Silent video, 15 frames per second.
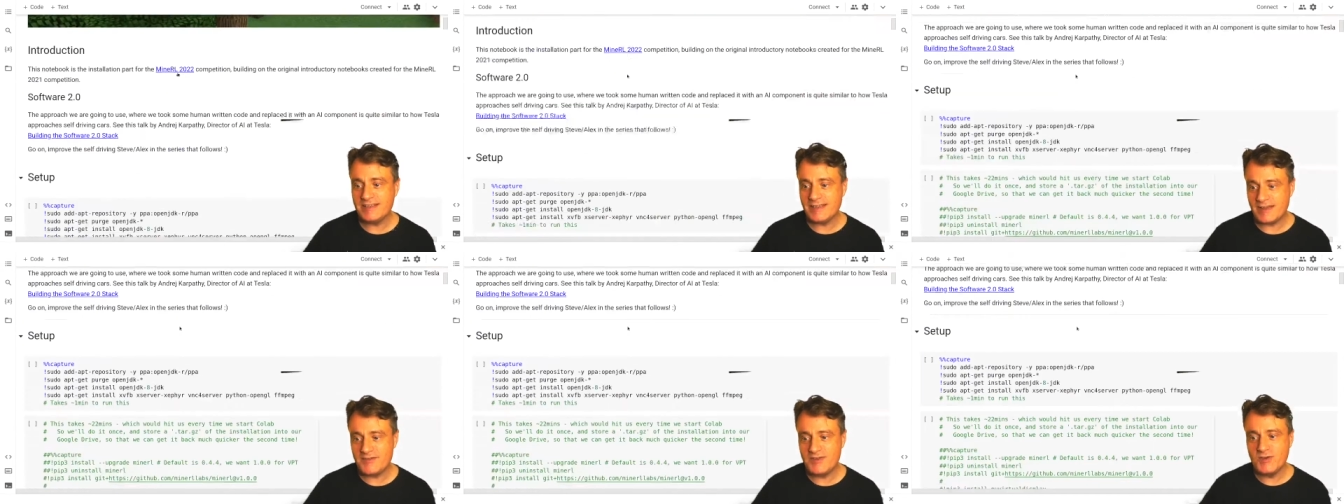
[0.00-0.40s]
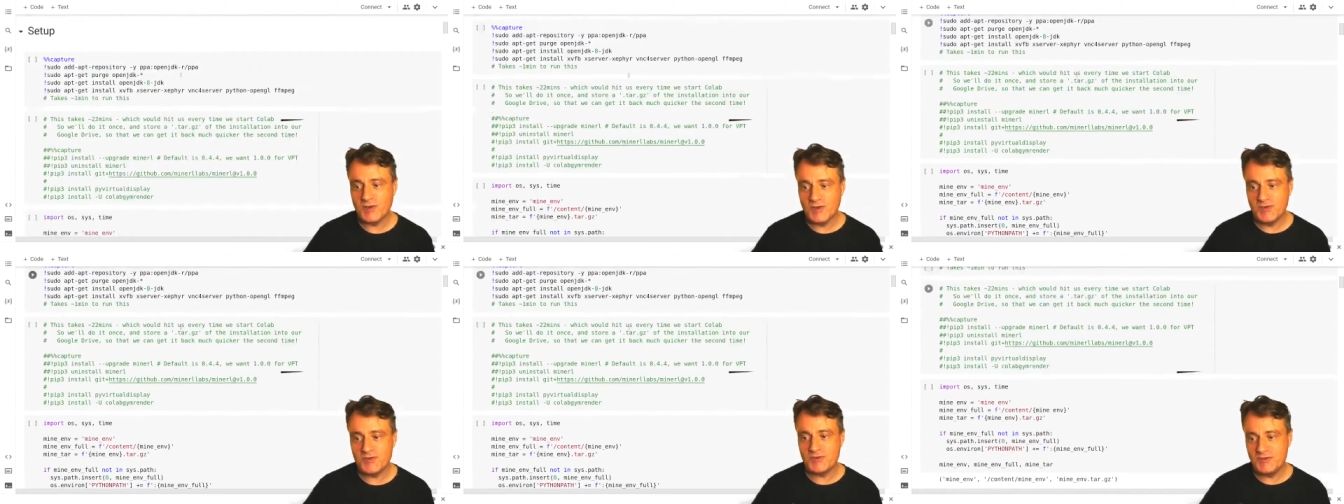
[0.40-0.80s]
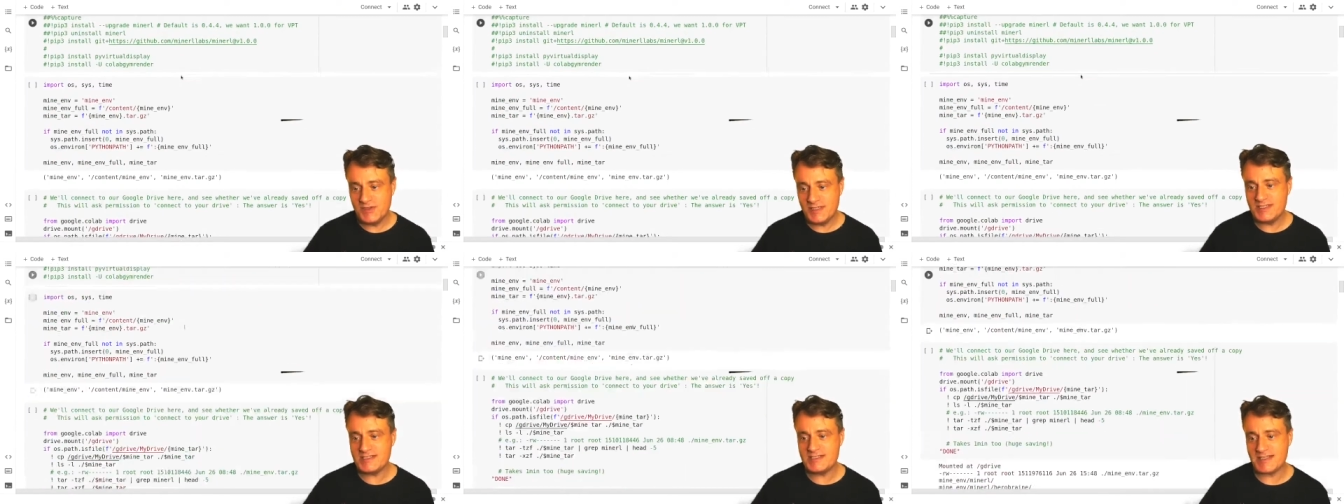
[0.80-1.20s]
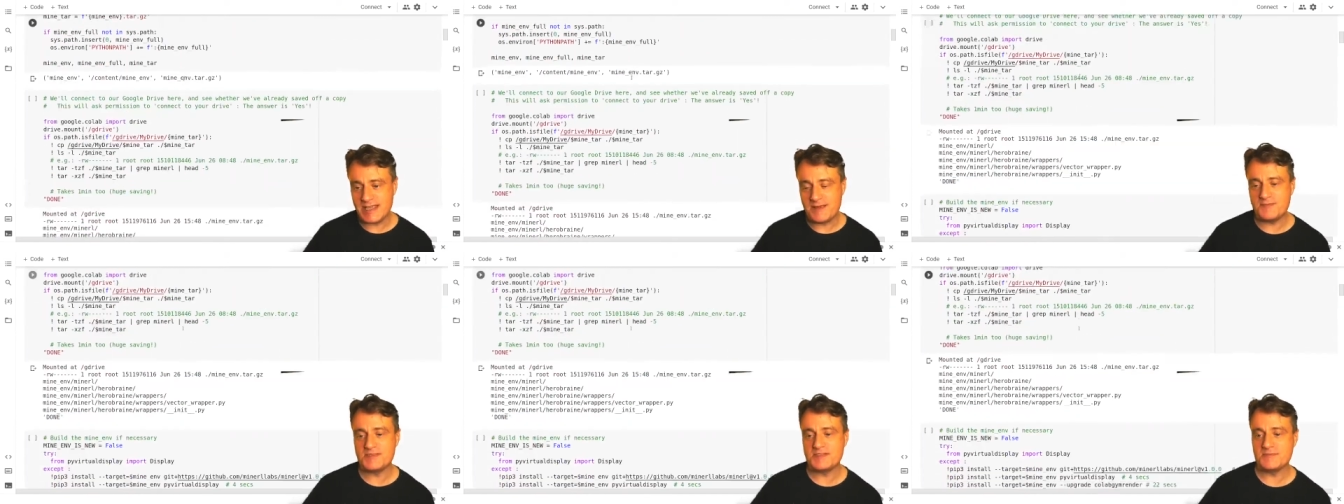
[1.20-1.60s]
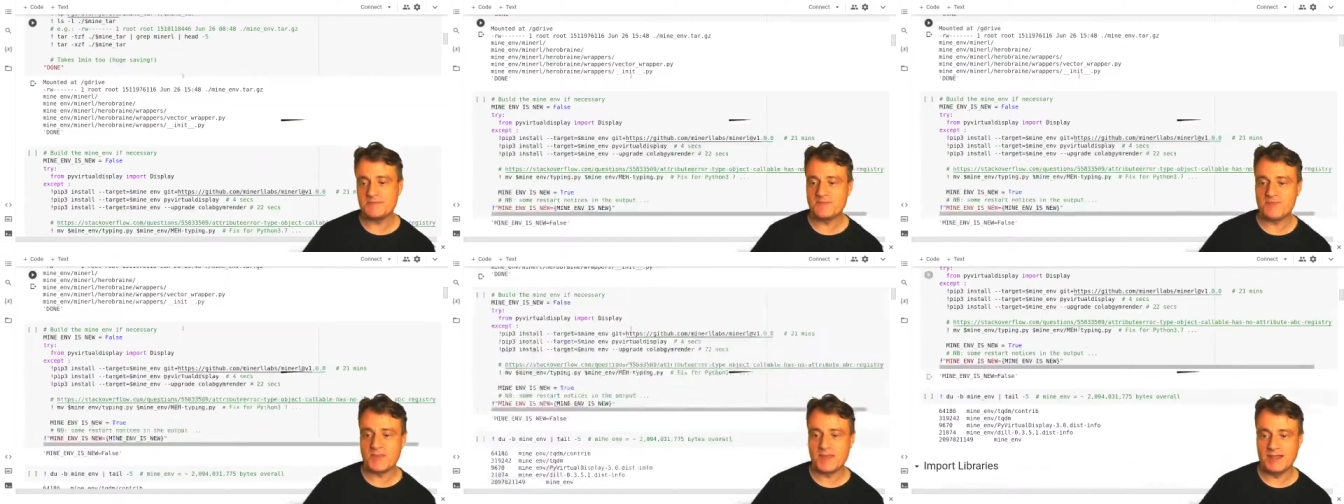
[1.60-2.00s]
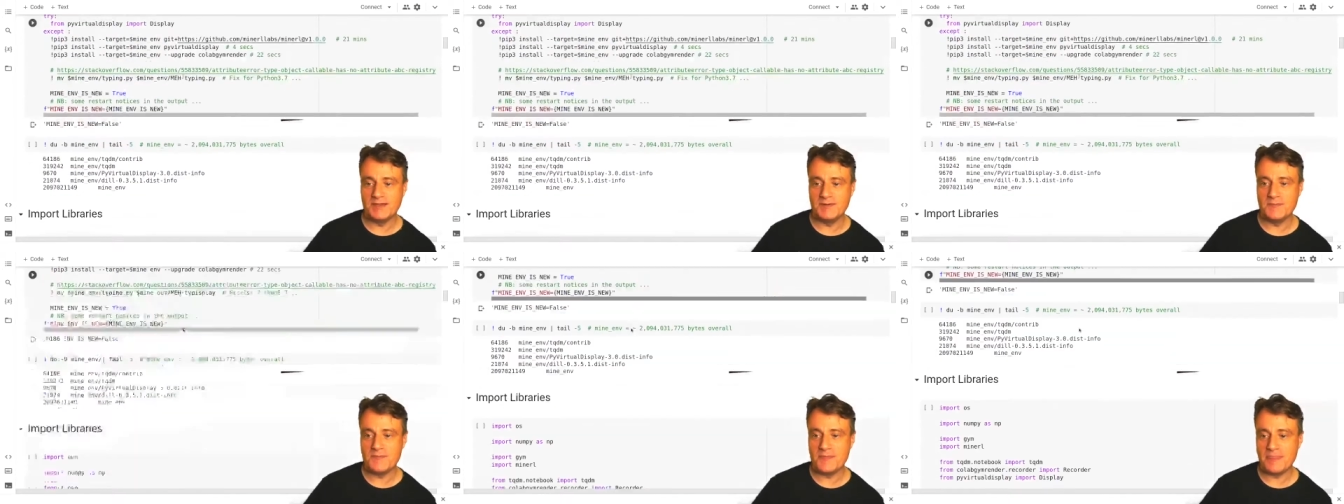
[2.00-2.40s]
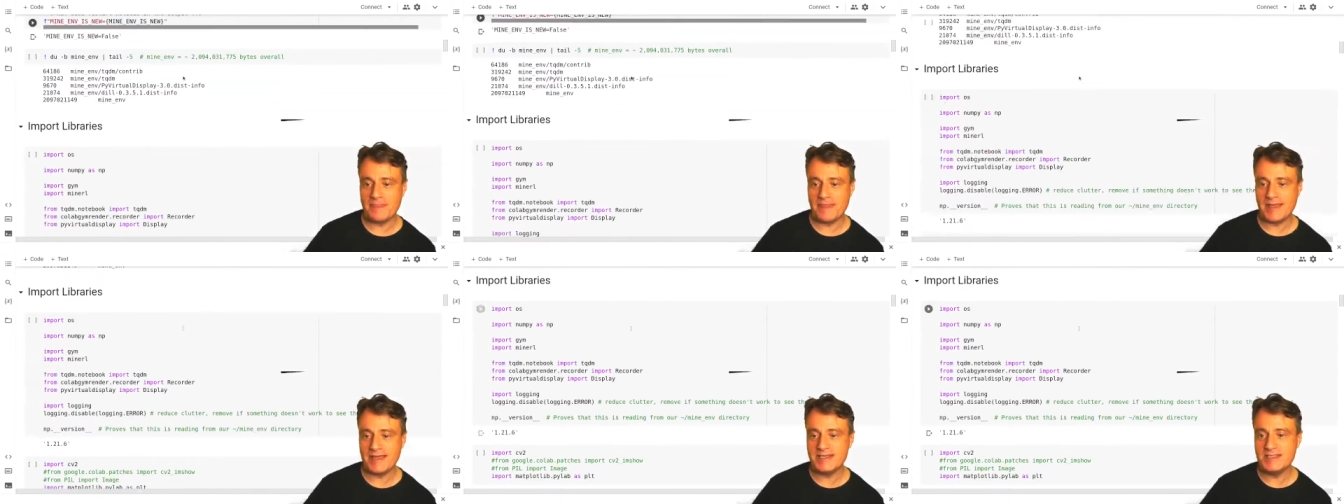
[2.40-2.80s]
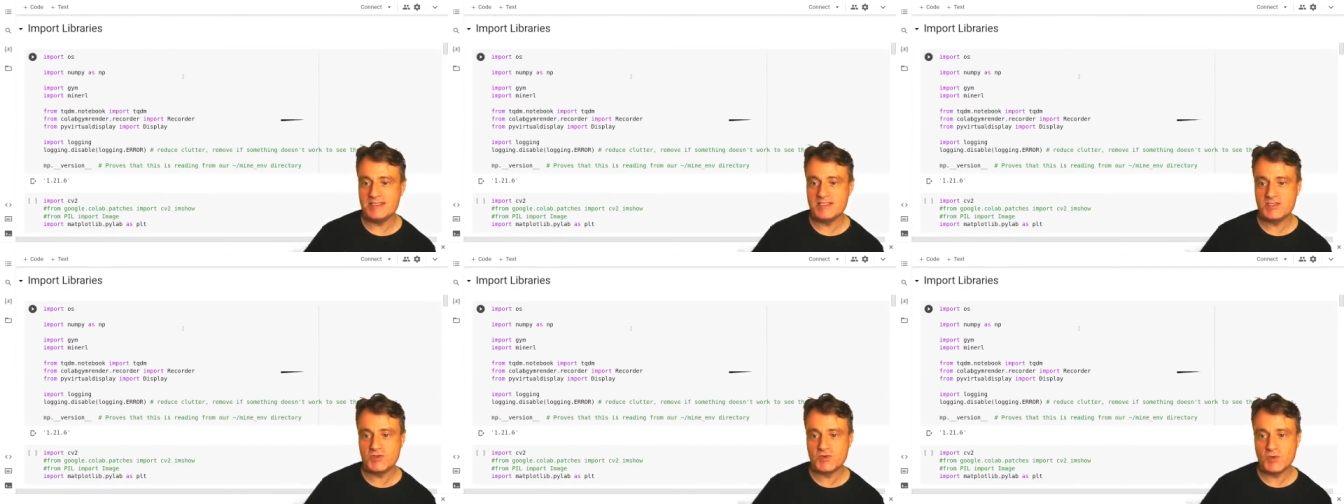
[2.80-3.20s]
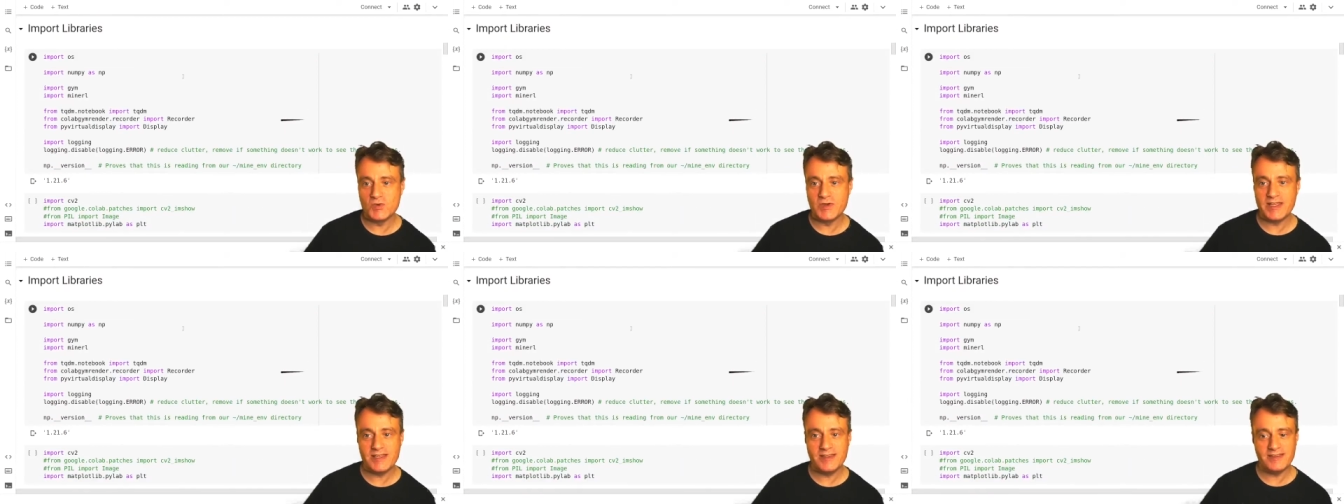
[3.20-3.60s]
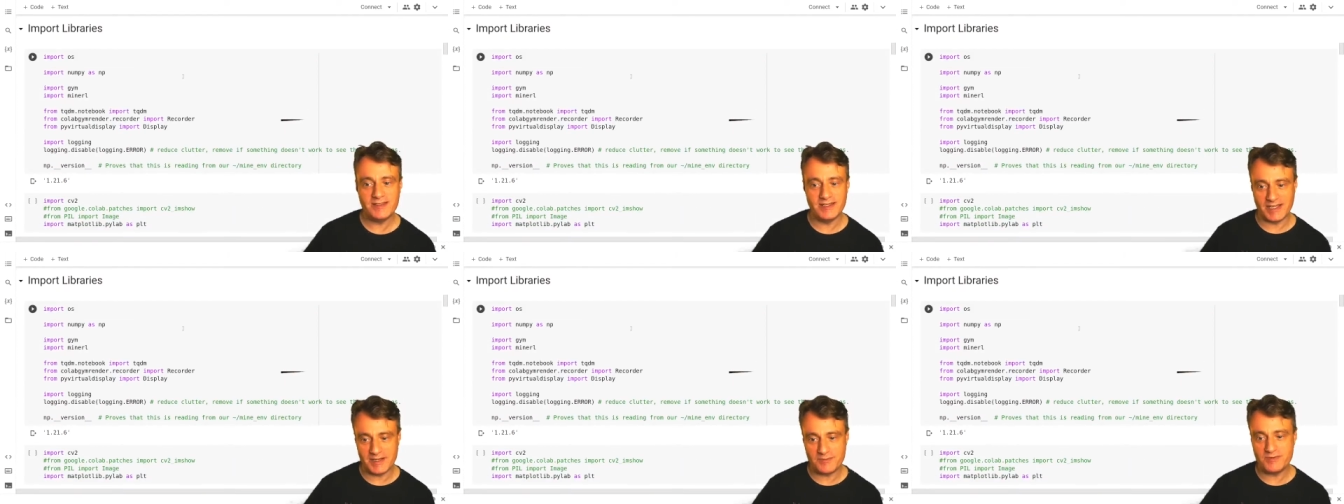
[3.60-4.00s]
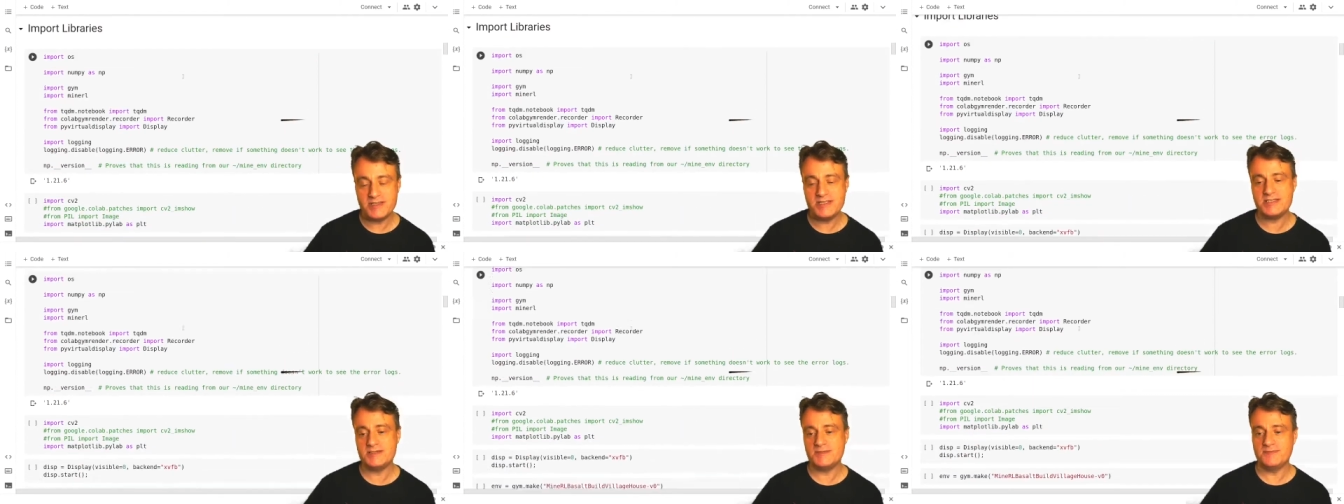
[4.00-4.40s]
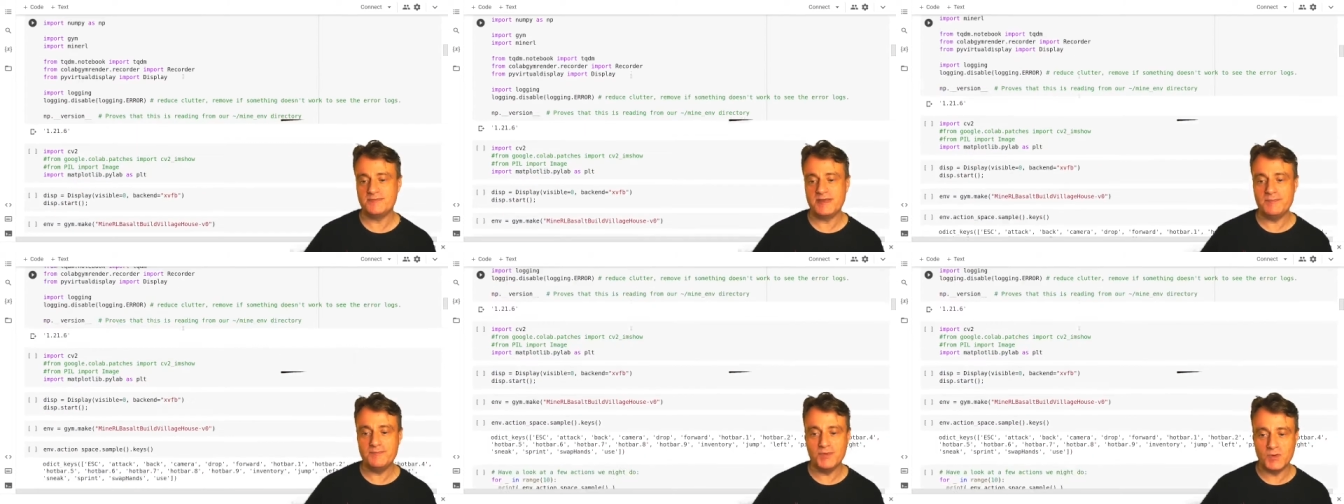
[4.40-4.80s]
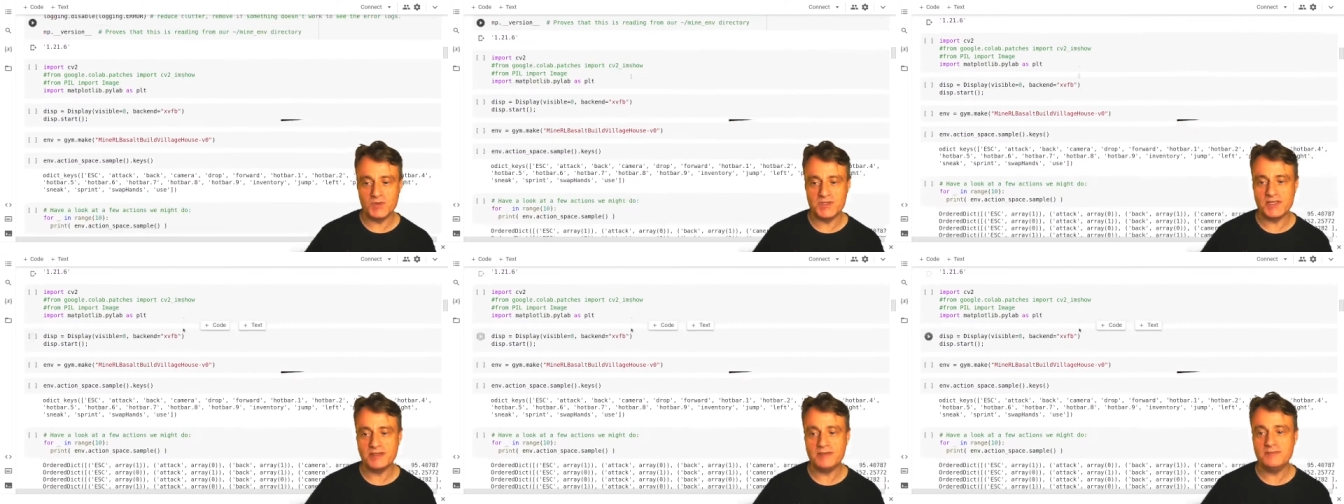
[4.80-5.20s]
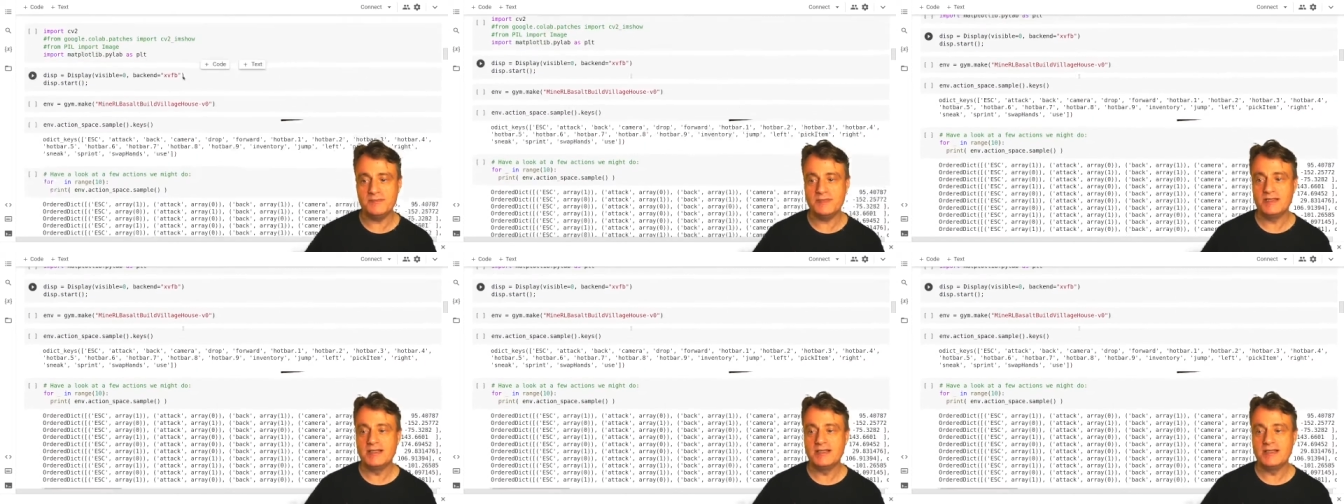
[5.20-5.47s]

having gone through these steps um, and installing the libraries, importing them,